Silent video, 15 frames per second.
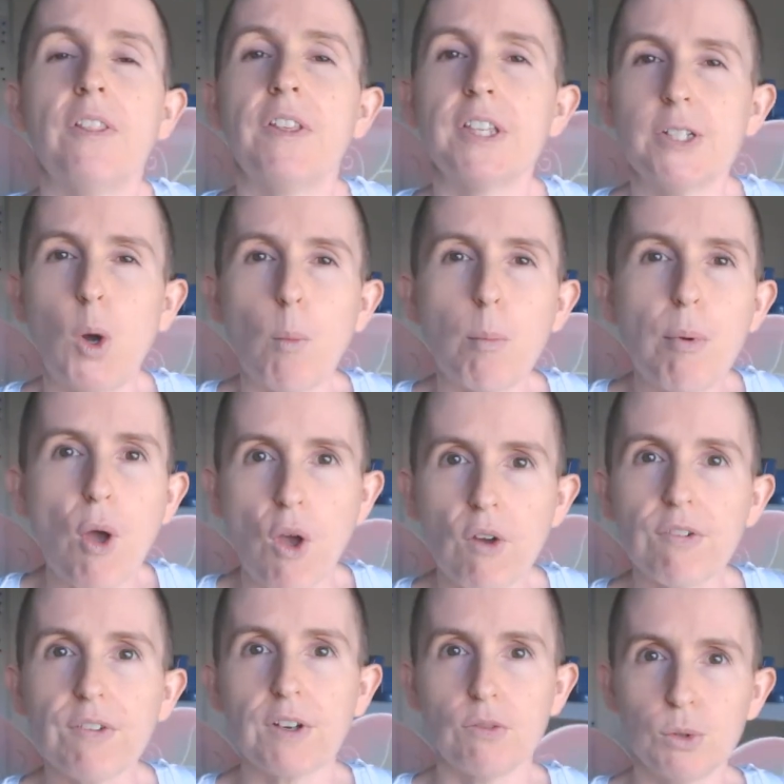These are not
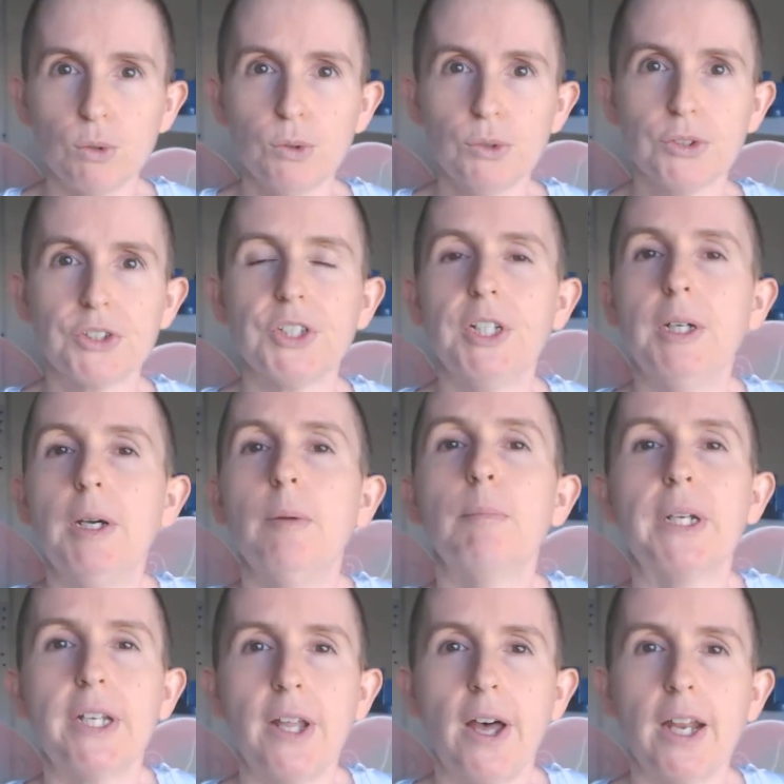perfect rules,
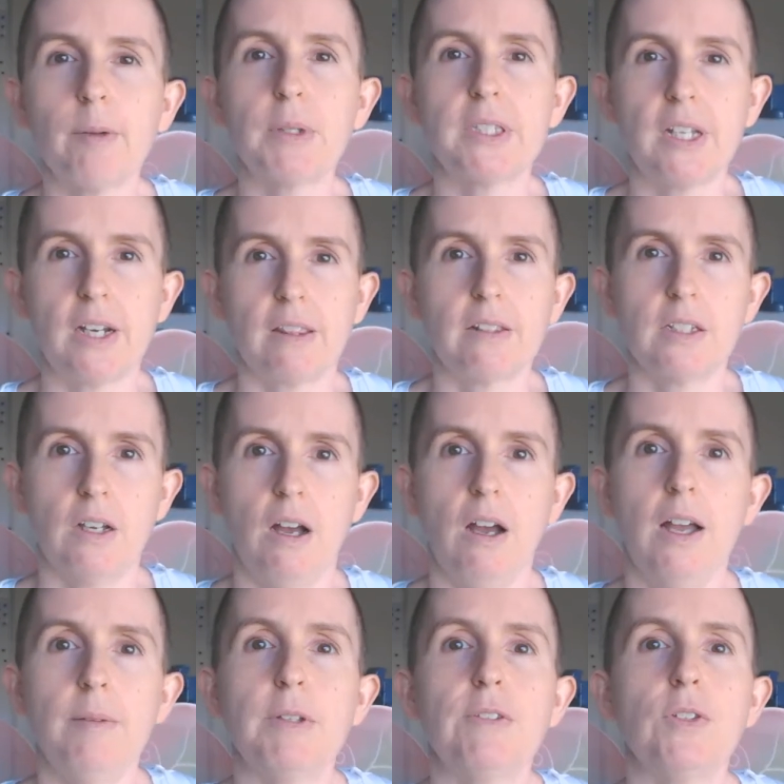but 90% of the
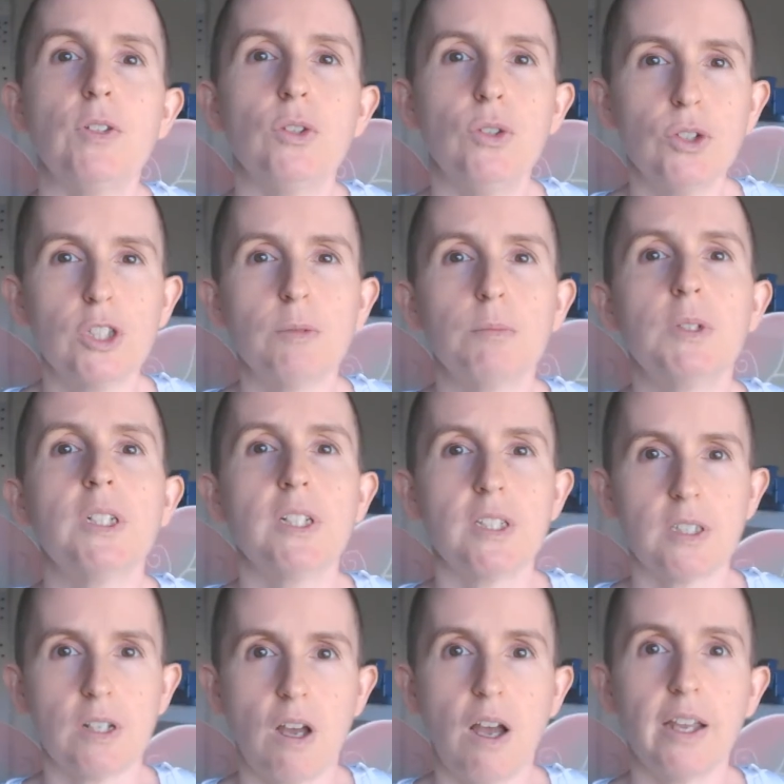time, if you use them to
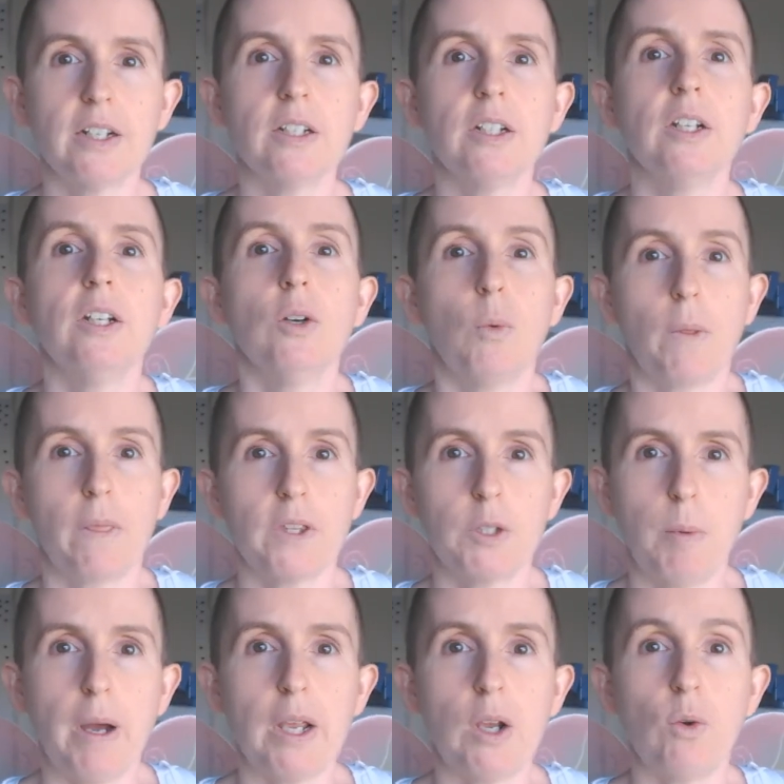decide whether
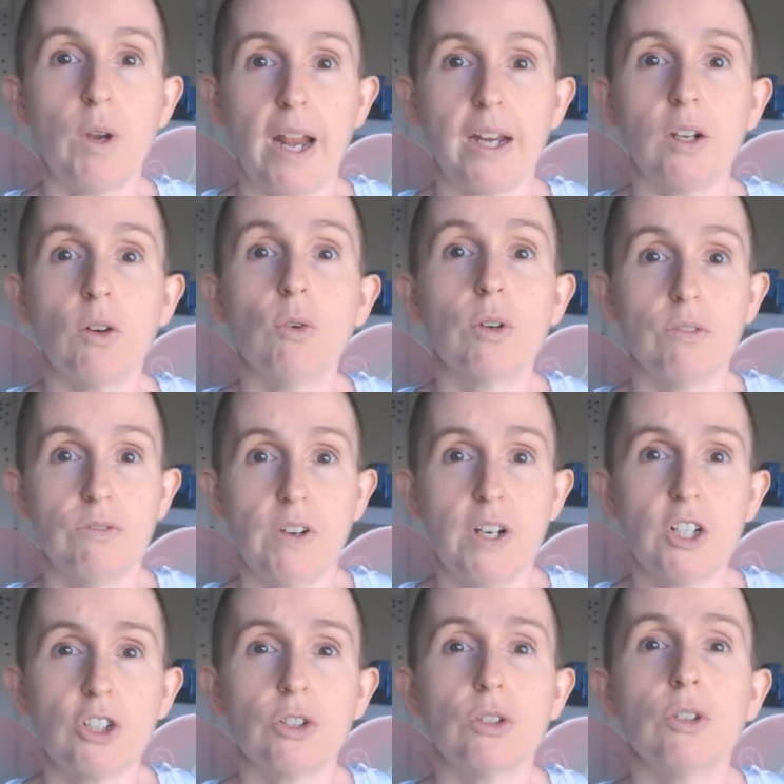to buy organic or
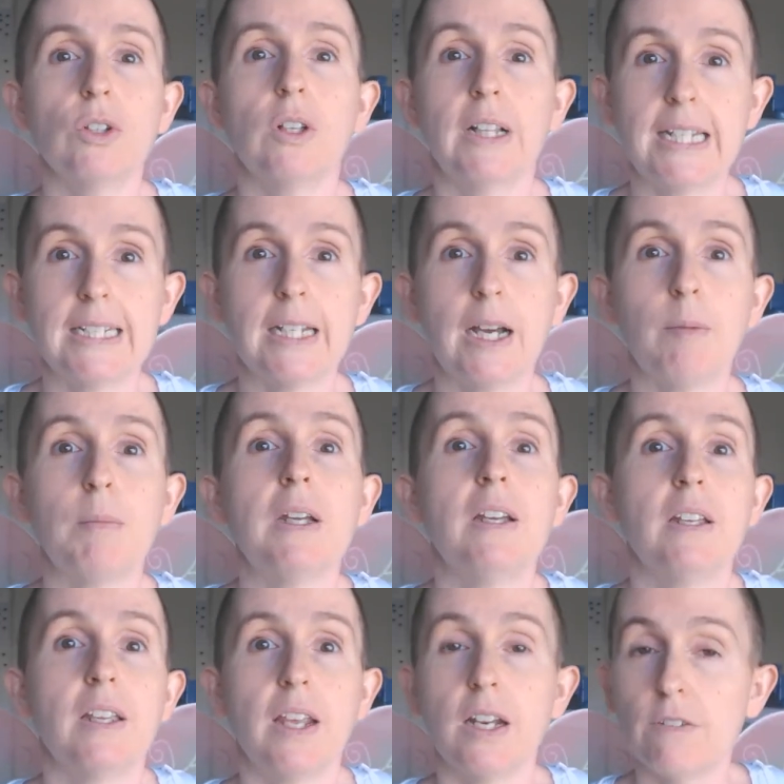conventional, you'll end up
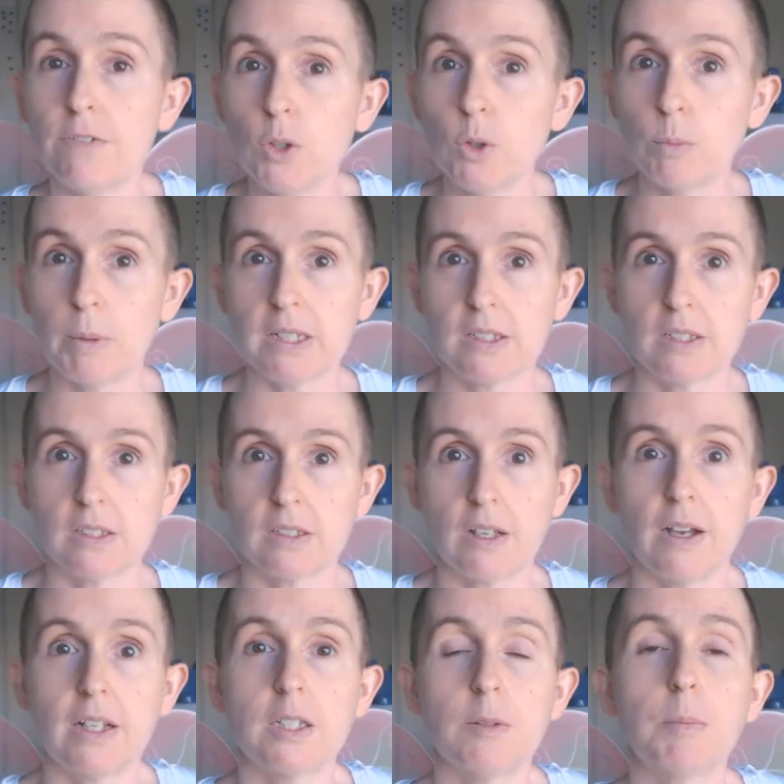getting fewer
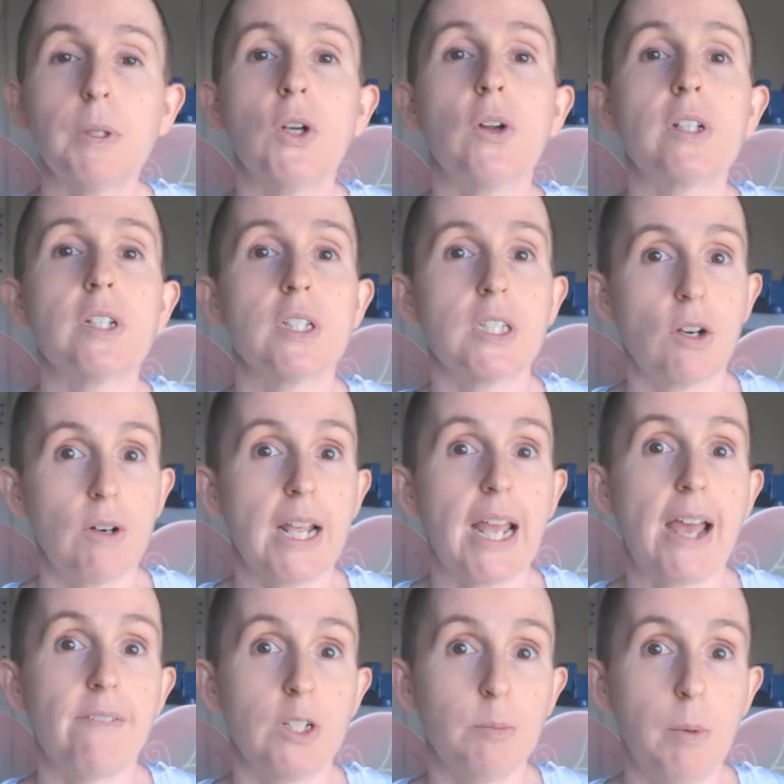pesticides, but not necessarily
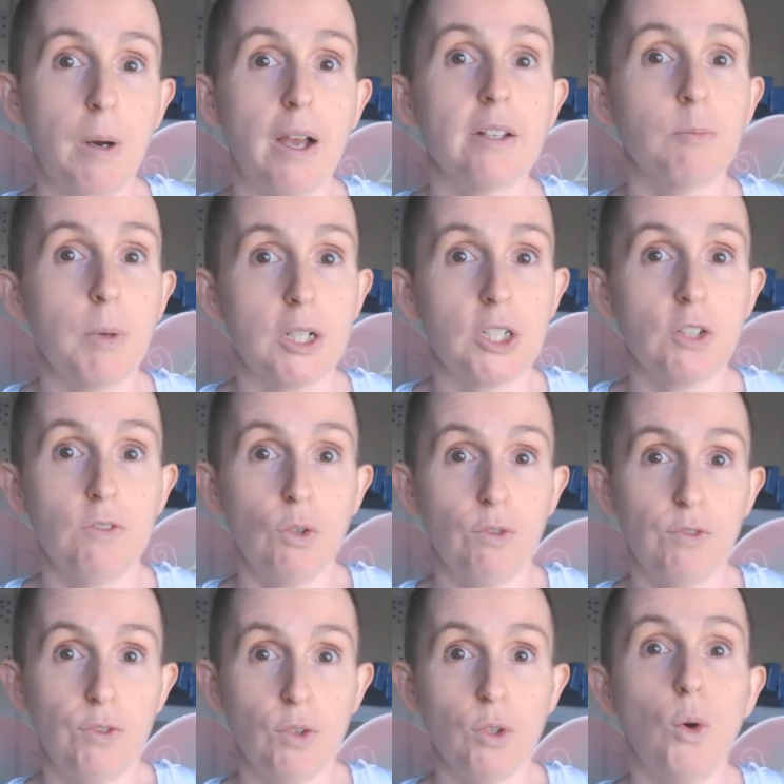having to buy as much of your
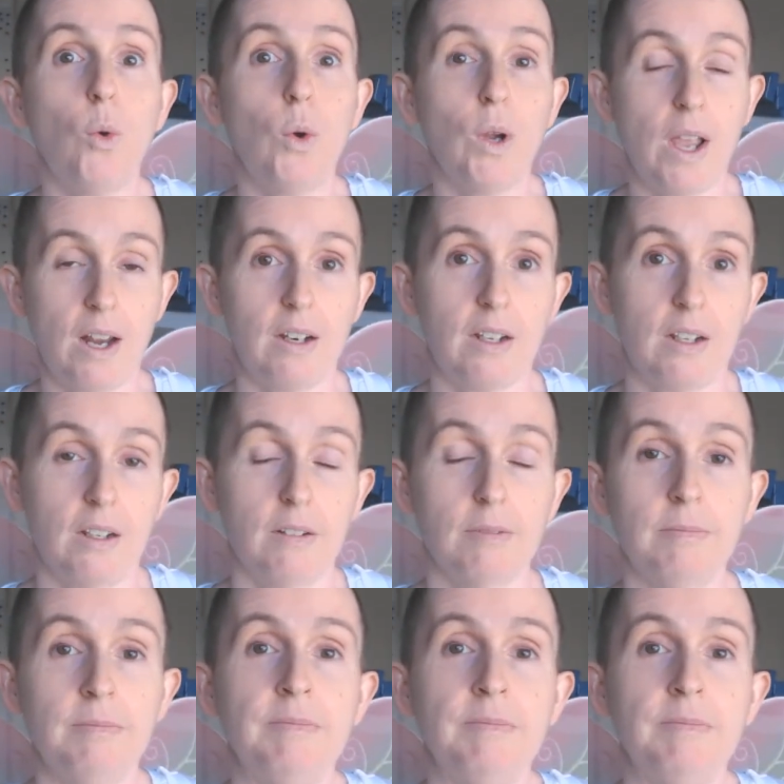food organic.